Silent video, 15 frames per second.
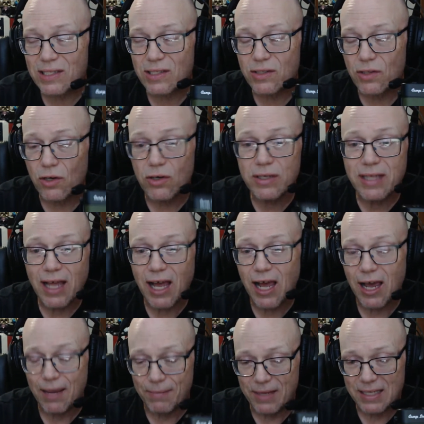third
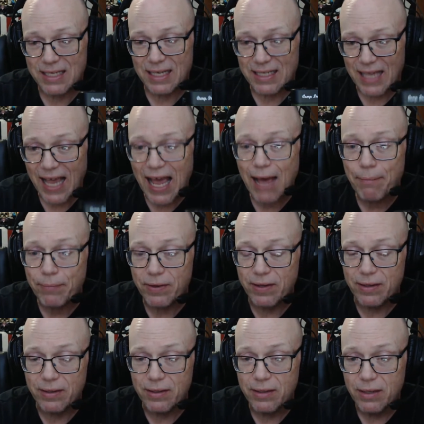time this has
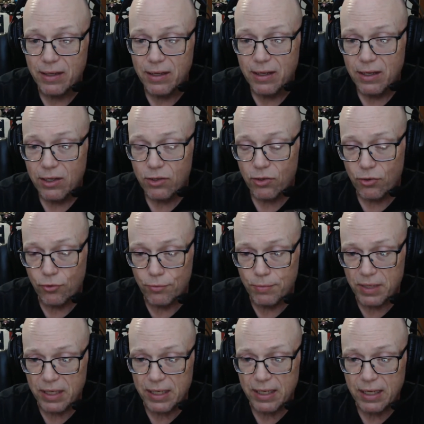happened to
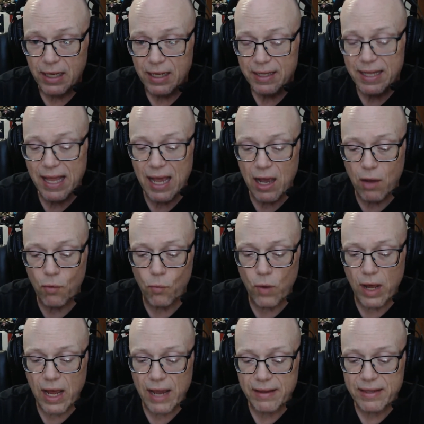me. Now,
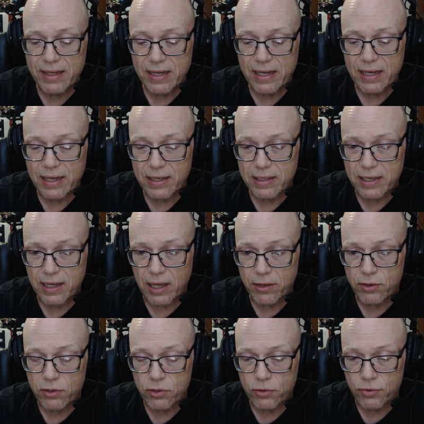what I did the
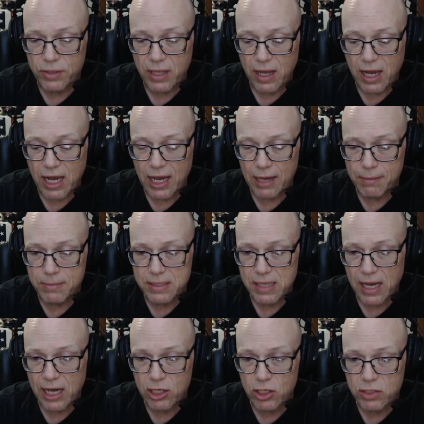other 2 times,
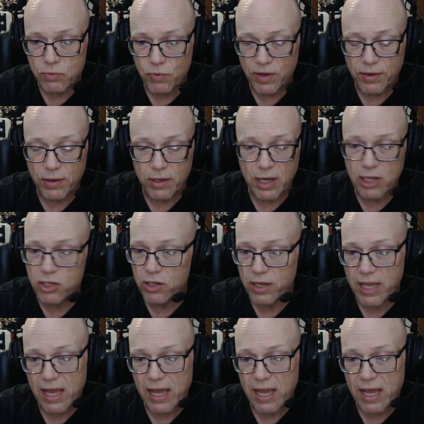I took